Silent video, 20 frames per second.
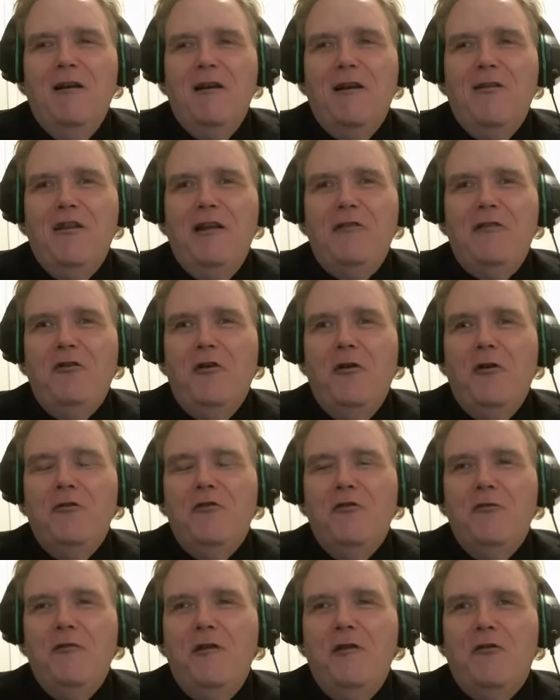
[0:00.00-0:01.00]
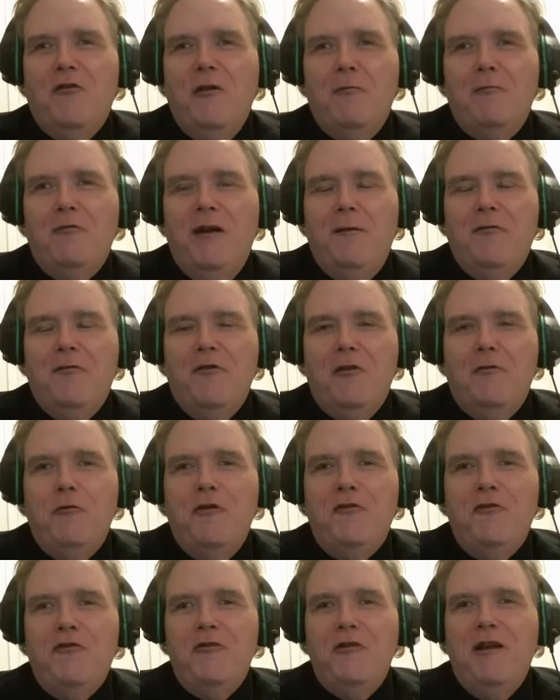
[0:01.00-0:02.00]
I said, I told you that sometimes
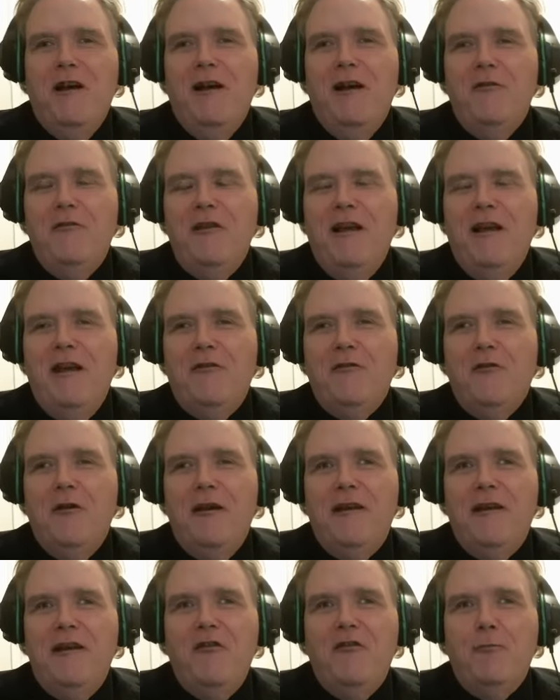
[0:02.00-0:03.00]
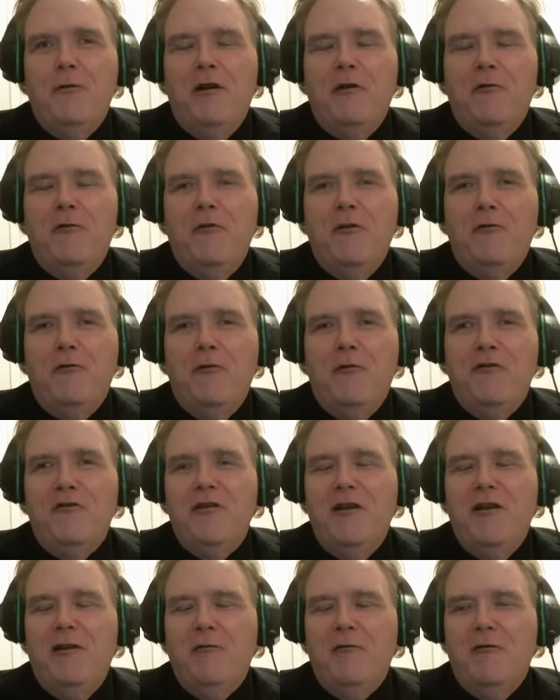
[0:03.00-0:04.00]
the answer I get is better than the
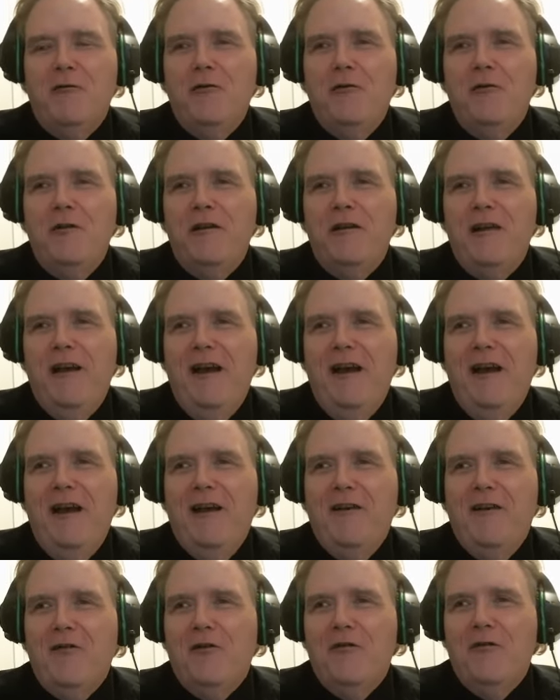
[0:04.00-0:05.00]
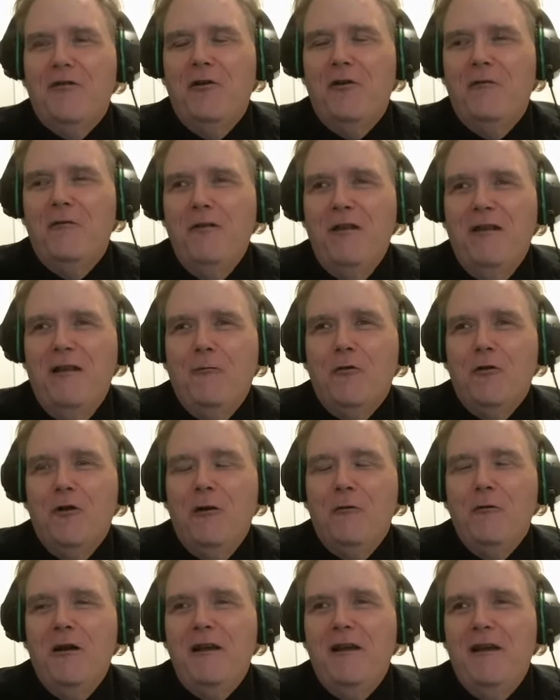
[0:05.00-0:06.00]
question I was going to ask. So we're
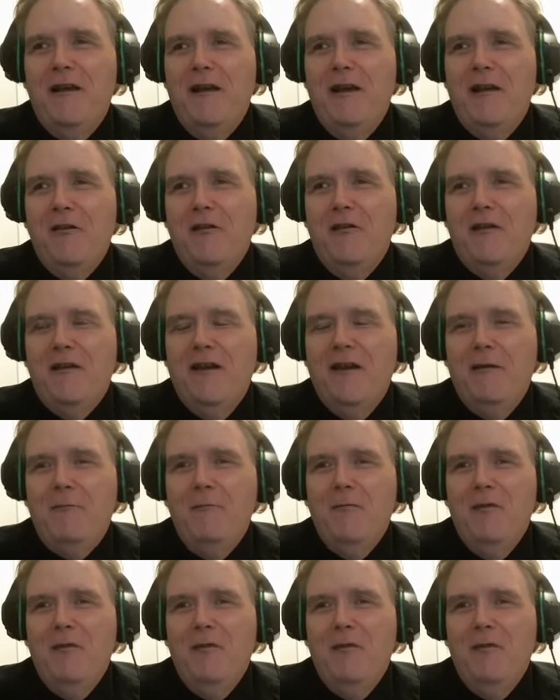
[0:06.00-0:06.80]
already ahead of the game.